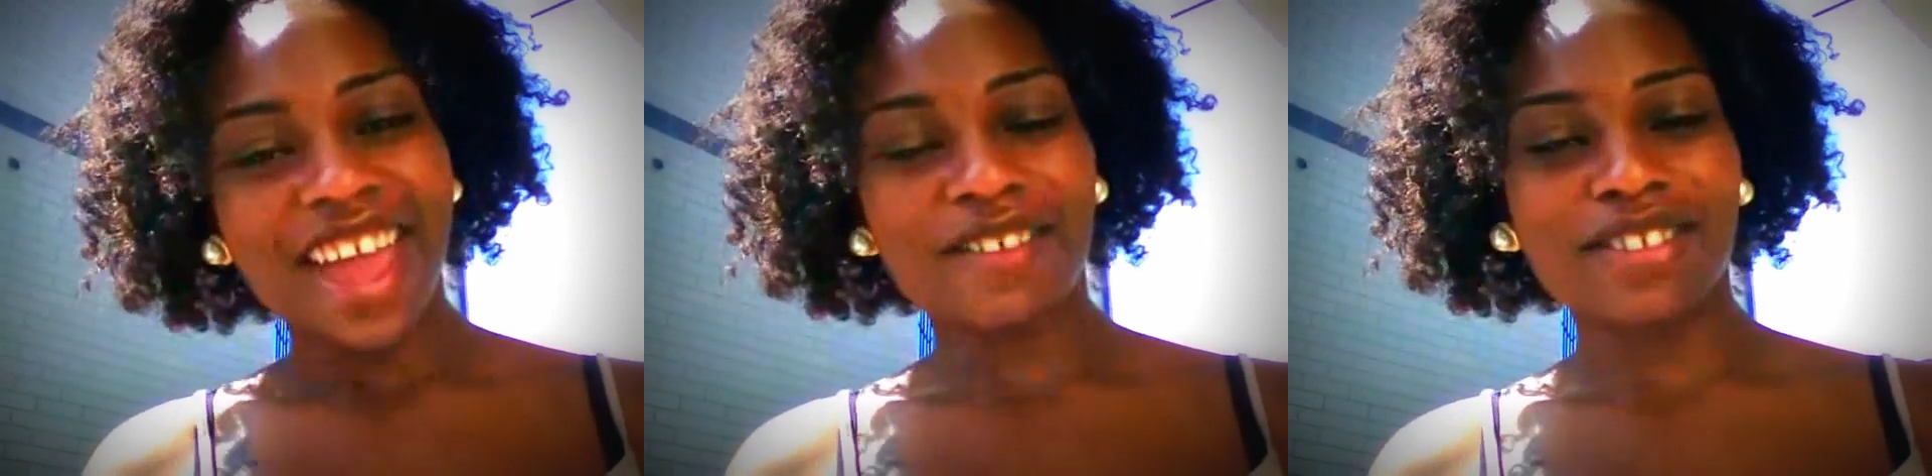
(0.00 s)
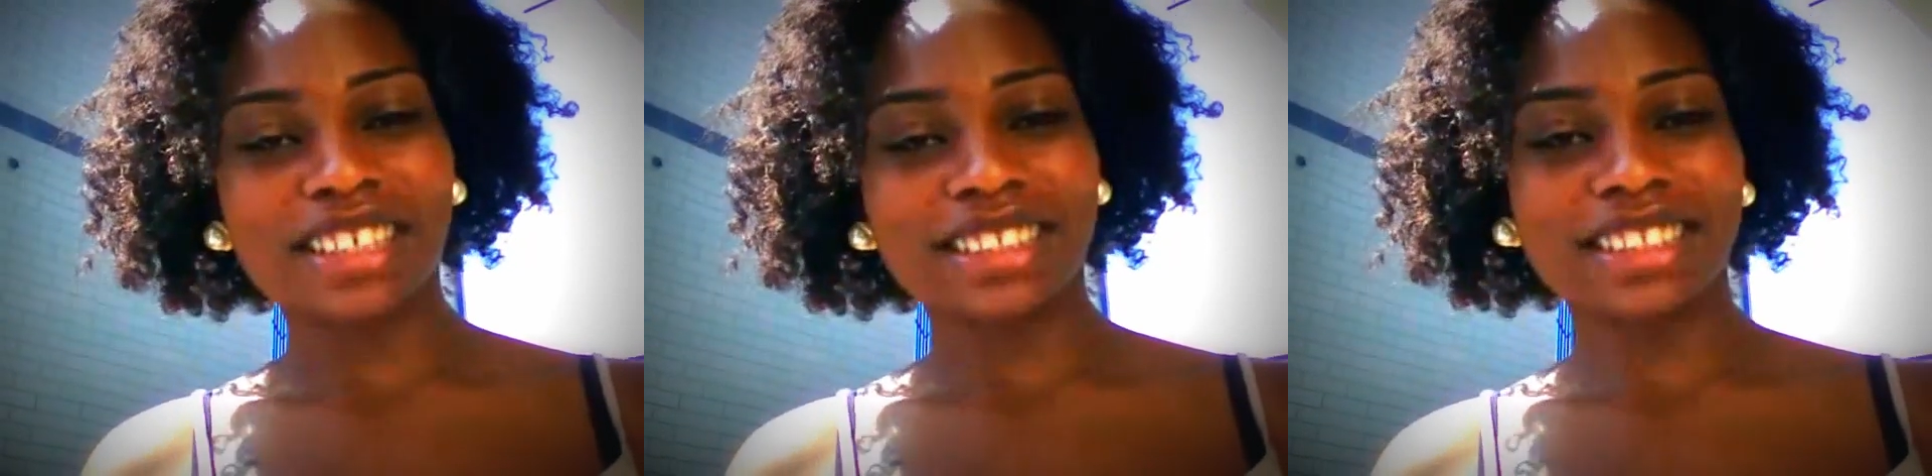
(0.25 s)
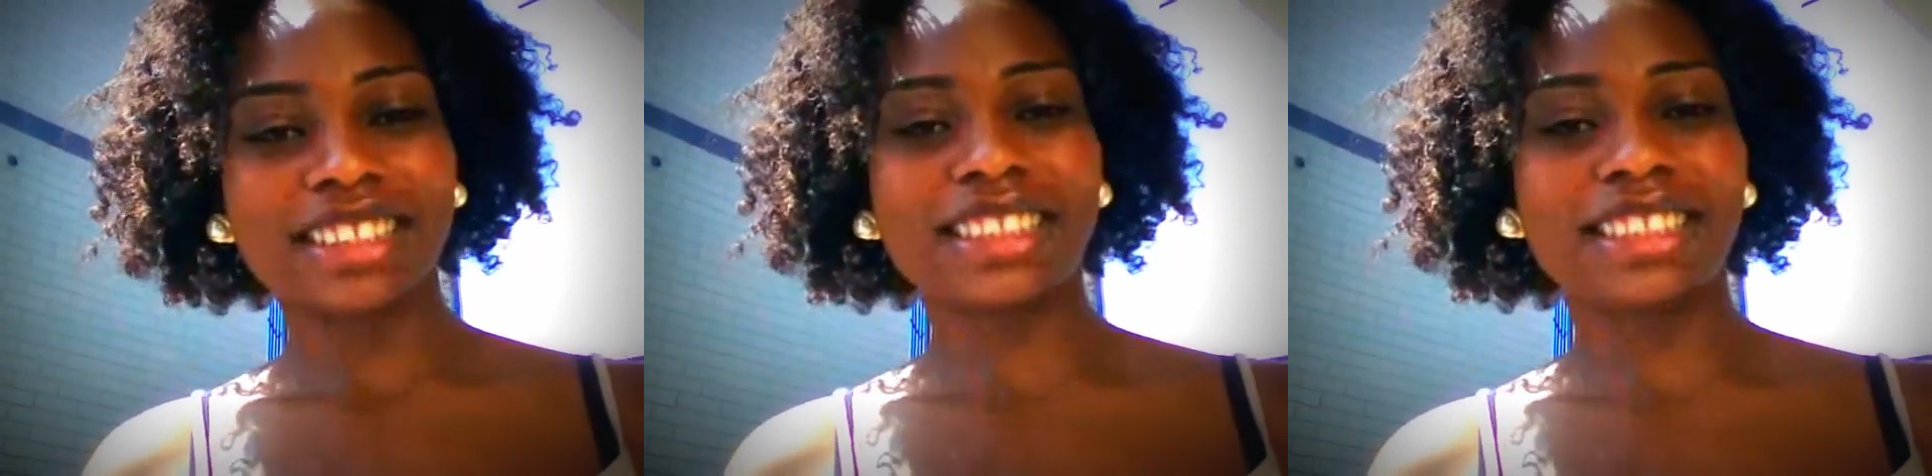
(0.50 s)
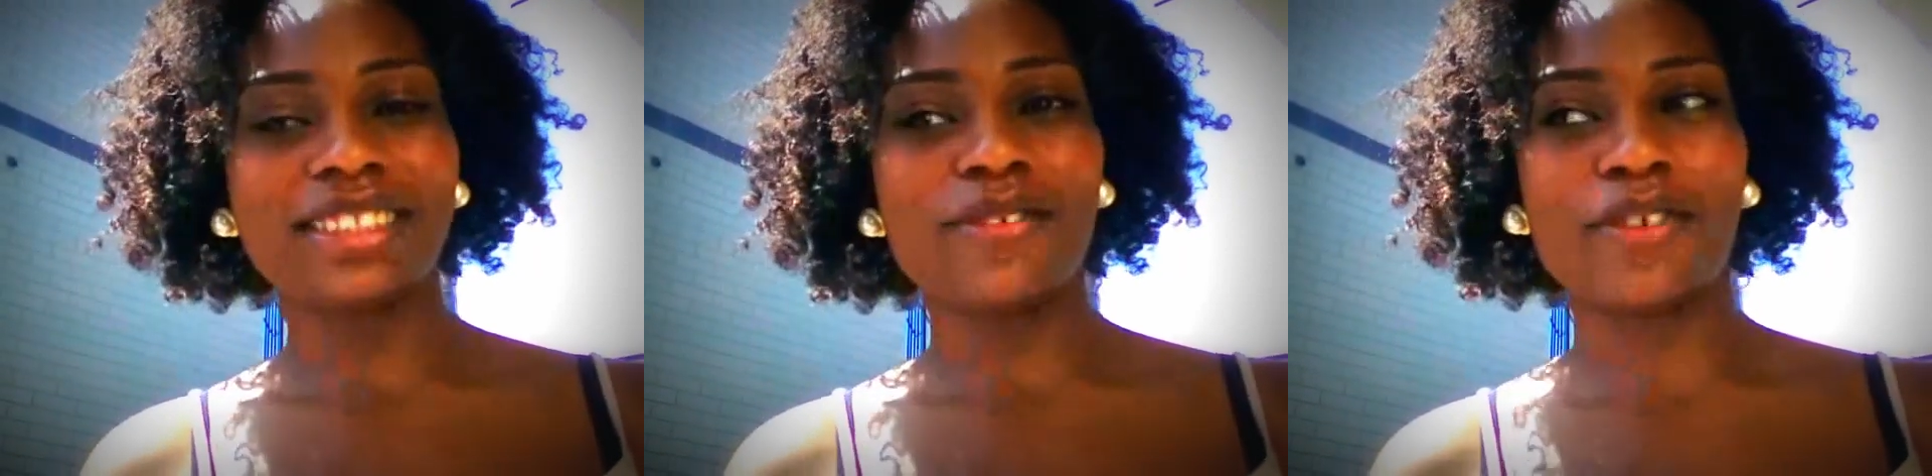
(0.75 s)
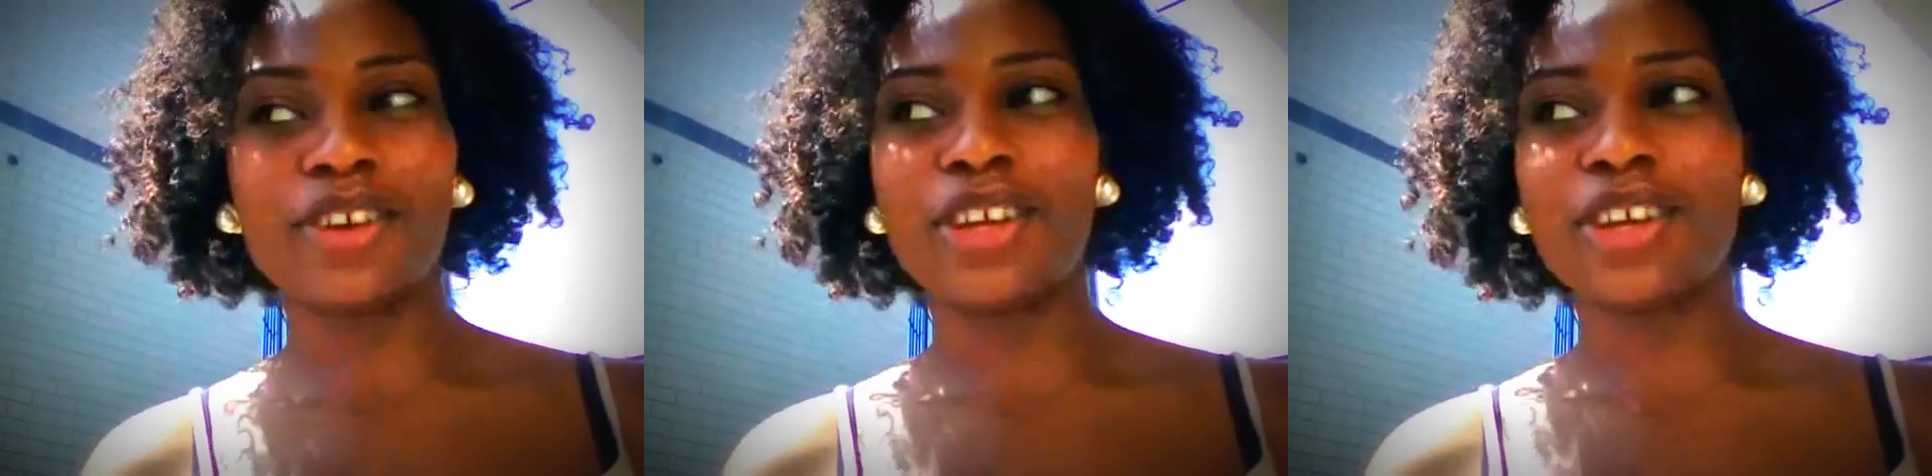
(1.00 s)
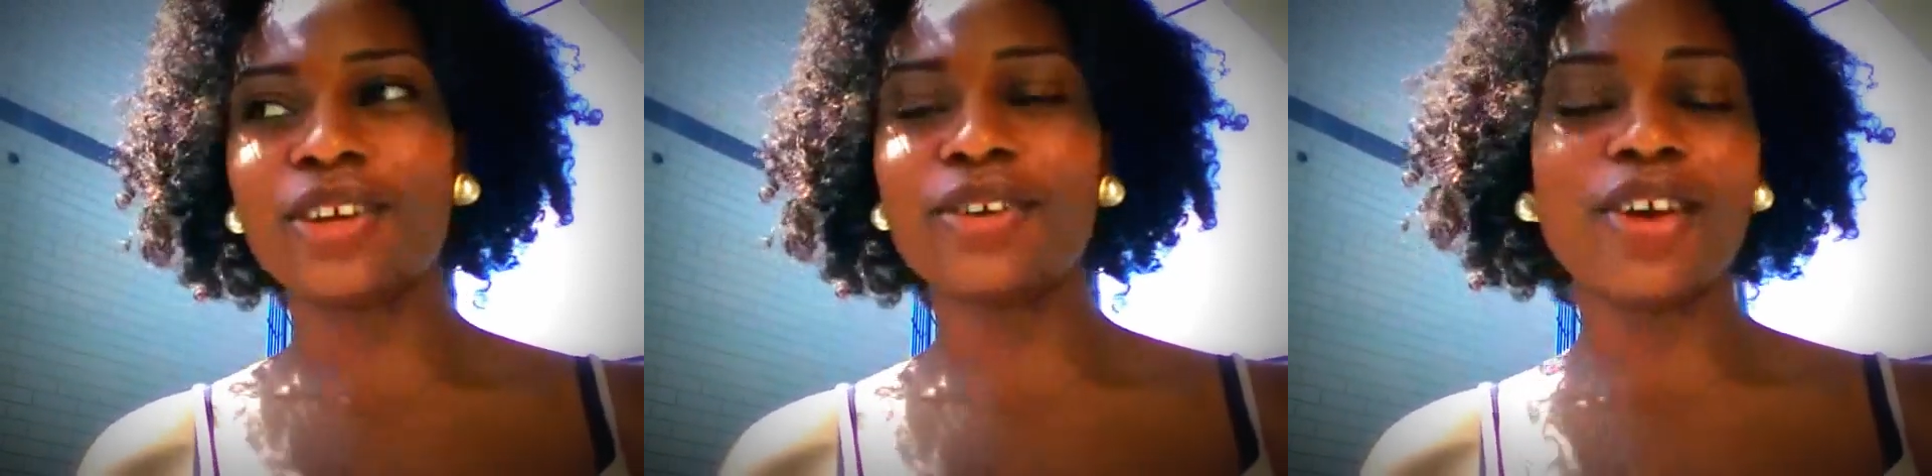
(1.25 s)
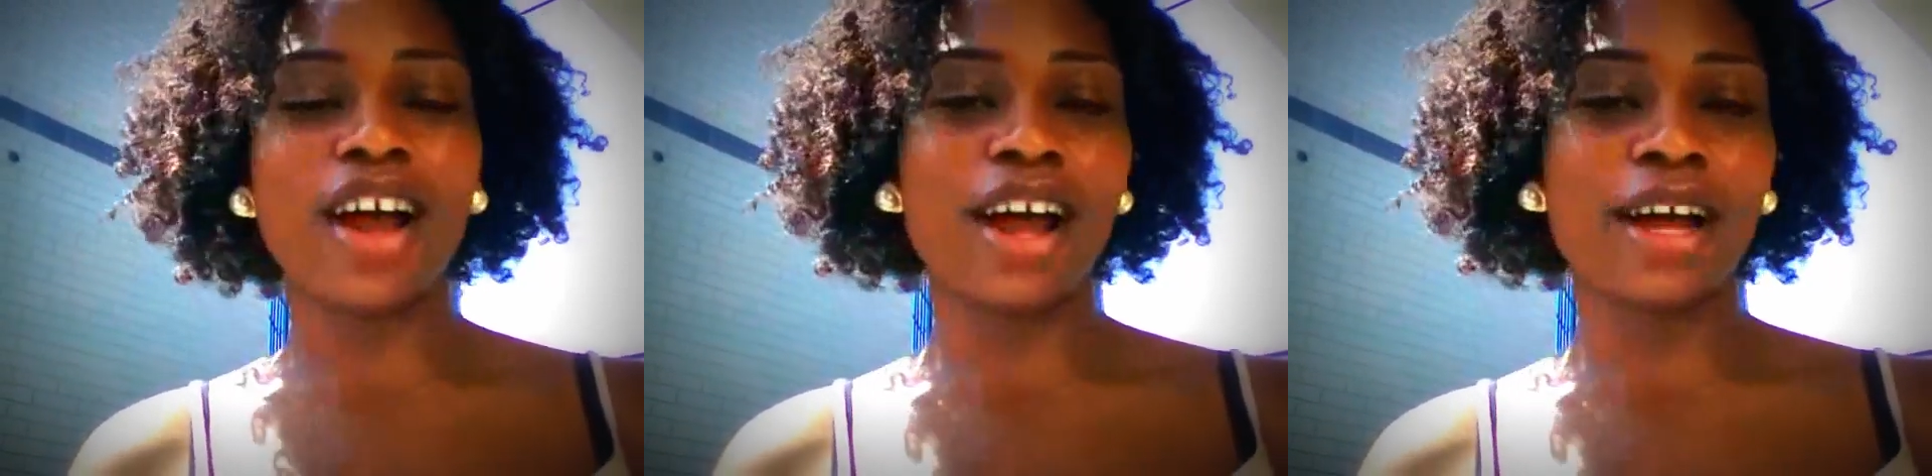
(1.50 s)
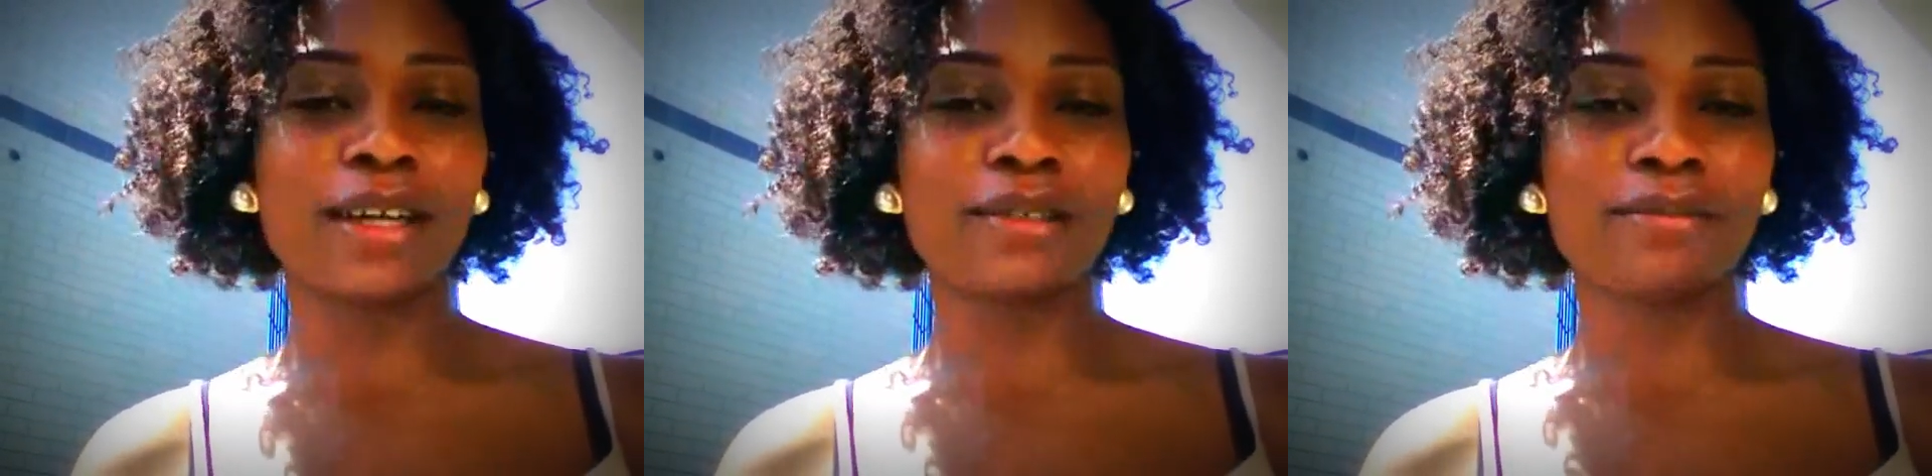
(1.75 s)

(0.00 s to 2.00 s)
if this is for you,